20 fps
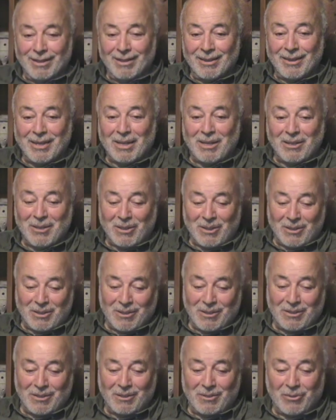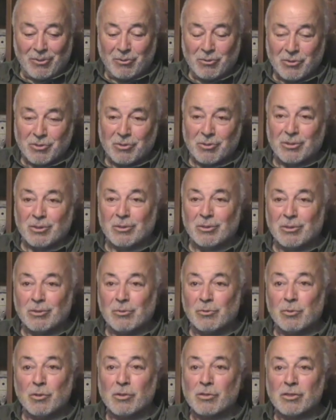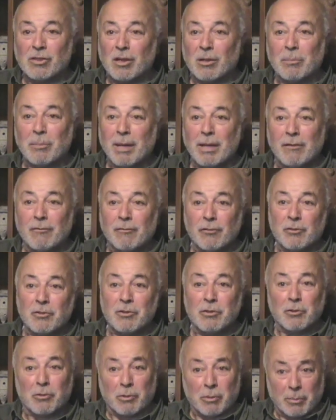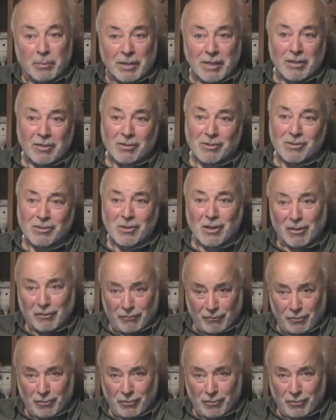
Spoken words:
then those rules are made for Europeans, not